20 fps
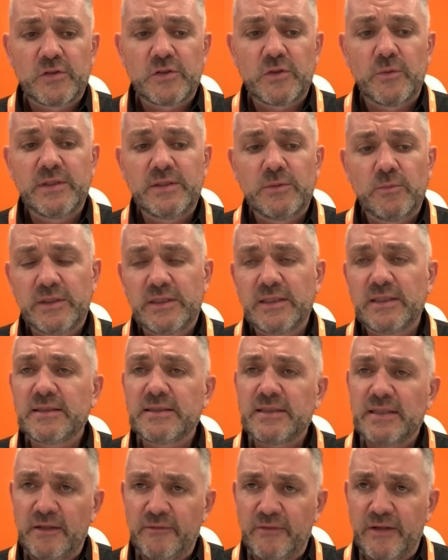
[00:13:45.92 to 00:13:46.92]
So we did a
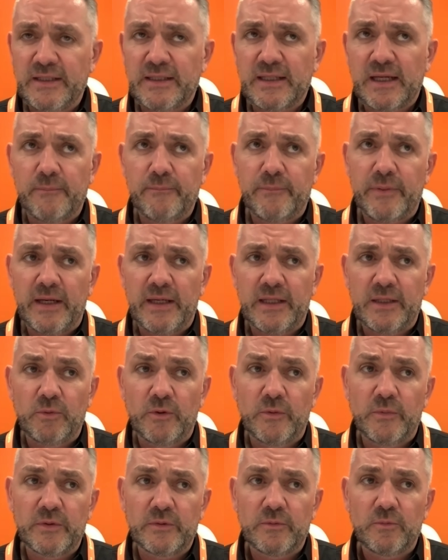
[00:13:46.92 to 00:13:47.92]
TV campaign.
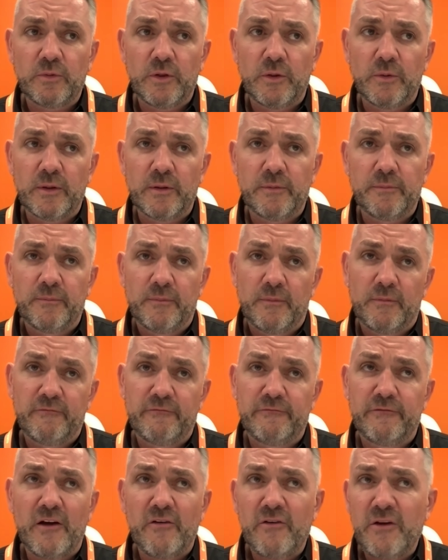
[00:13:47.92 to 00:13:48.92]
We were
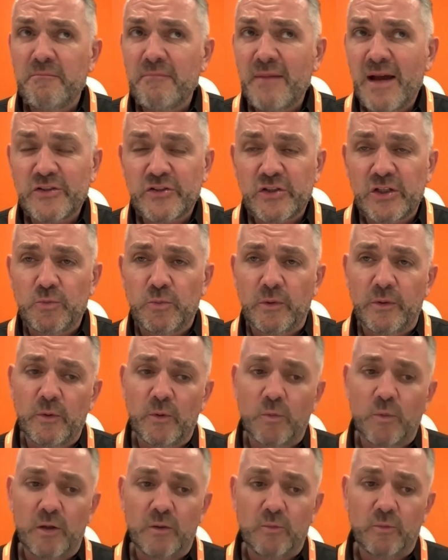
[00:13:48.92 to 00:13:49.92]
very measured. We
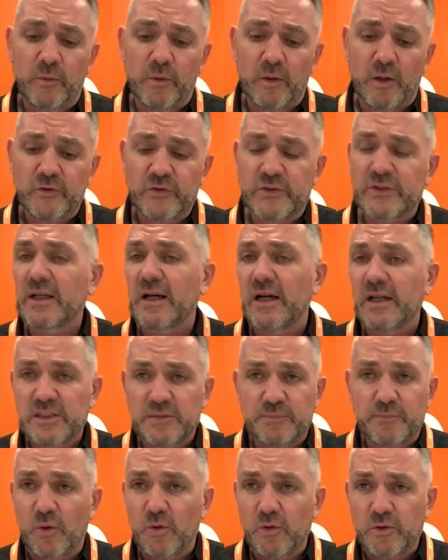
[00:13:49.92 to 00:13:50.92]
were on Sky
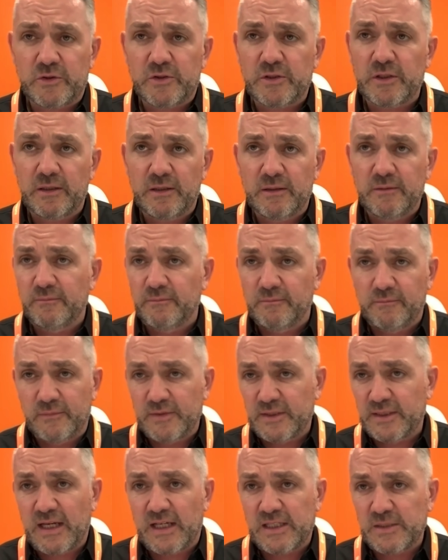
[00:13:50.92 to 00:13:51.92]
Sports
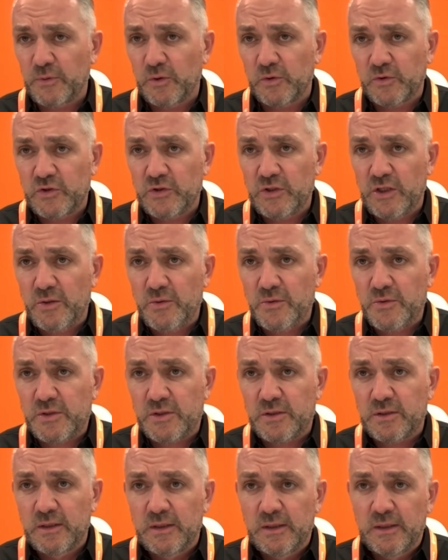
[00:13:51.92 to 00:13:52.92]

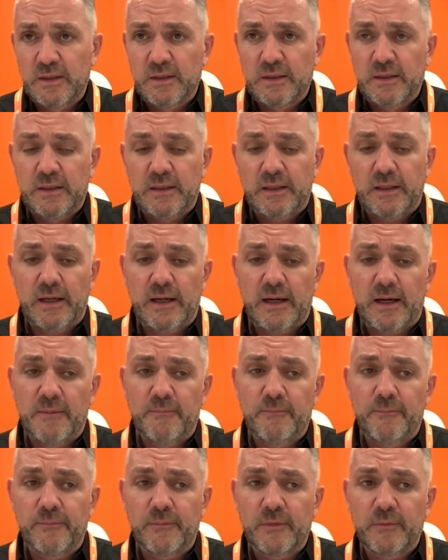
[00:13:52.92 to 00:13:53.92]
News.
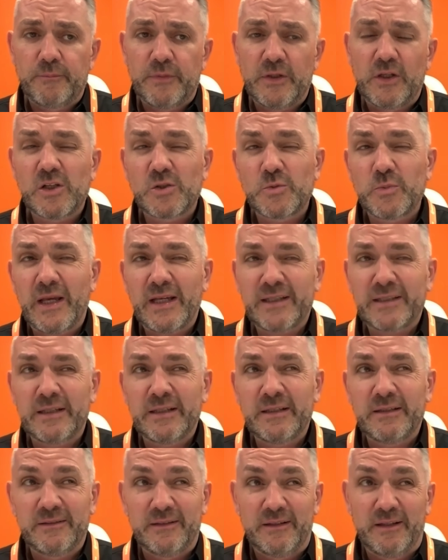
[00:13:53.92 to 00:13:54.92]
Because we had
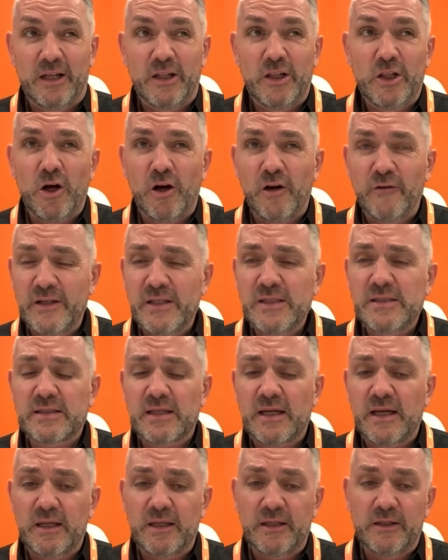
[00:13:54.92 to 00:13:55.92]
a lot of
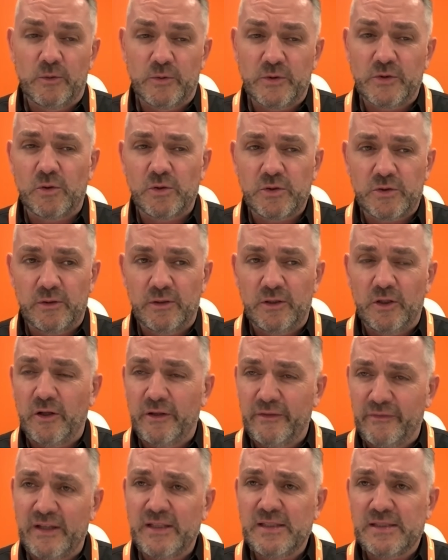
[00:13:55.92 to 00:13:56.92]
insight and there was also a lot
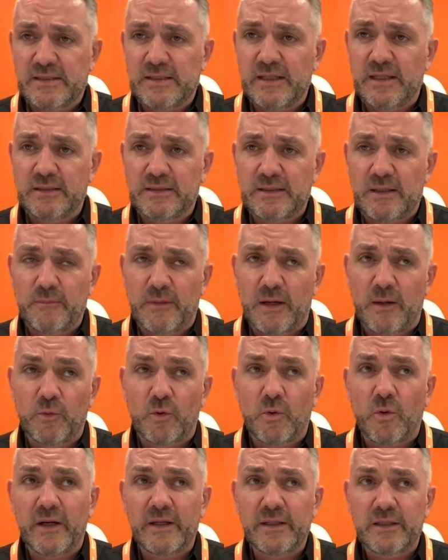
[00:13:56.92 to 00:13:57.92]
of instinct. I'm
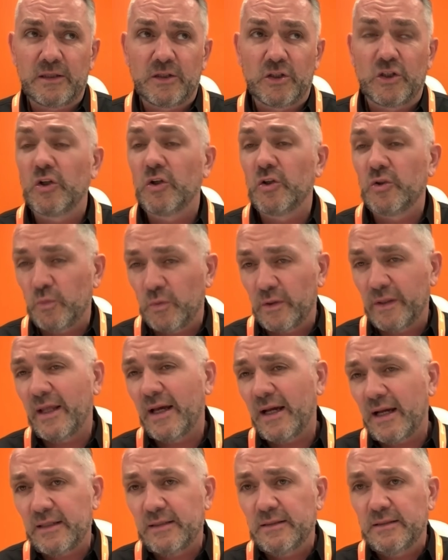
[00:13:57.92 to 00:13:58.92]
quite good with
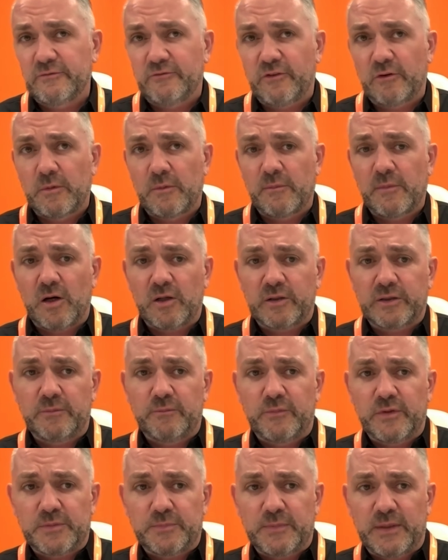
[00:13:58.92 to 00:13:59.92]
that from a marketing
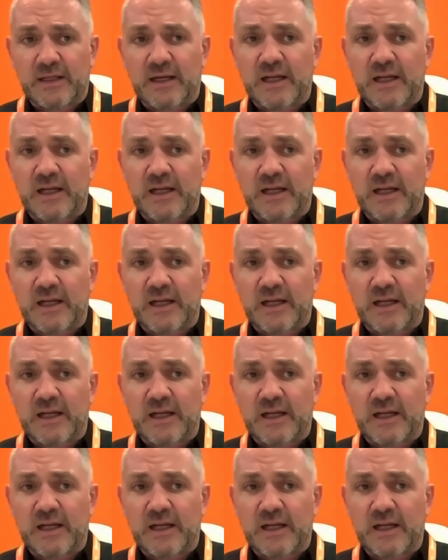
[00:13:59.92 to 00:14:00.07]
perspective.